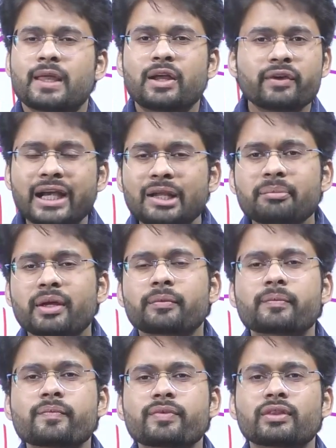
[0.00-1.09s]
Are you getting me?
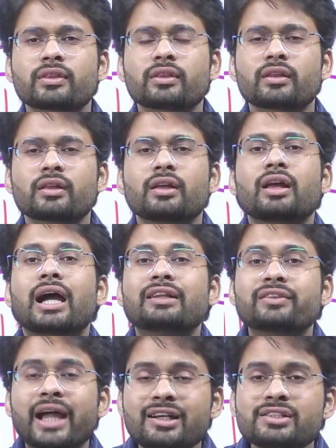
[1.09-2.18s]
And
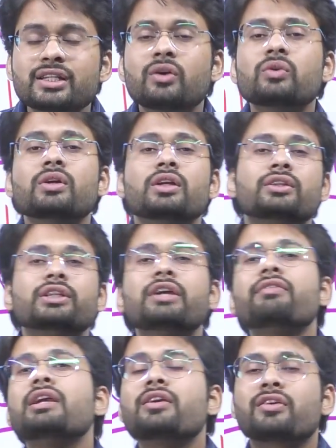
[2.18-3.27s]
that's how they
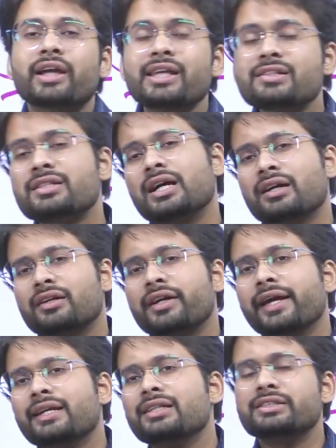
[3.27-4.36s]
will rise
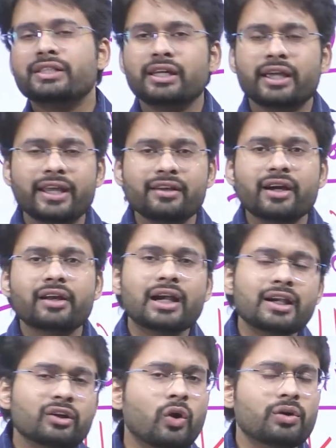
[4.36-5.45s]
against the
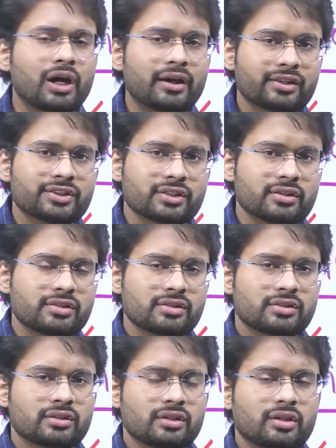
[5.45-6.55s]
inherent
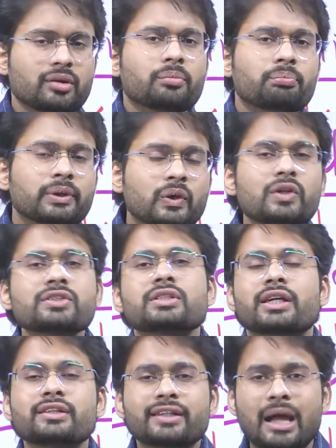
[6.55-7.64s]
contradictions, because
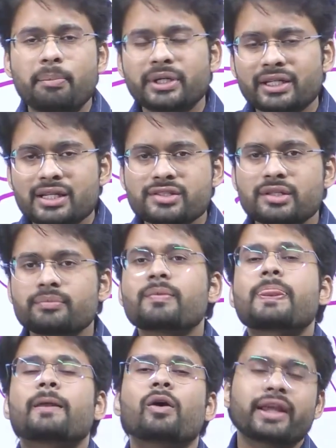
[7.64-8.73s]
in capitalism
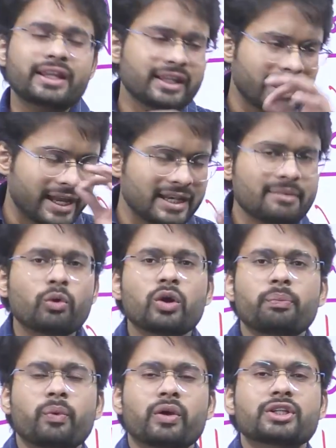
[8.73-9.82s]
or in any mode
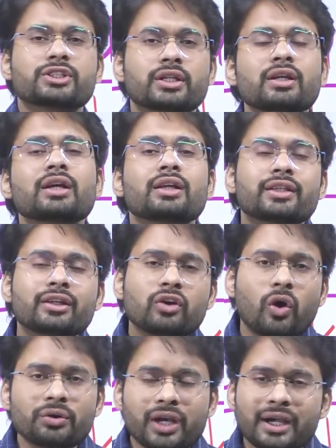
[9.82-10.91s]
of production, the
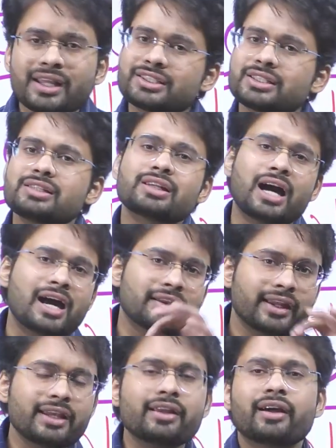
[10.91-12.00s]
contradictions are
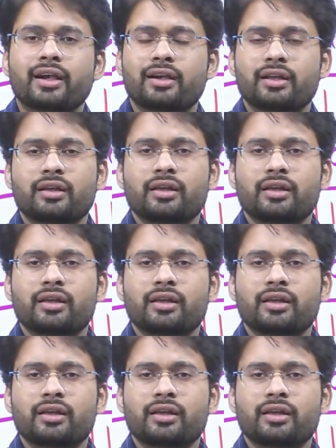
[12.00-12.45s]
inherent.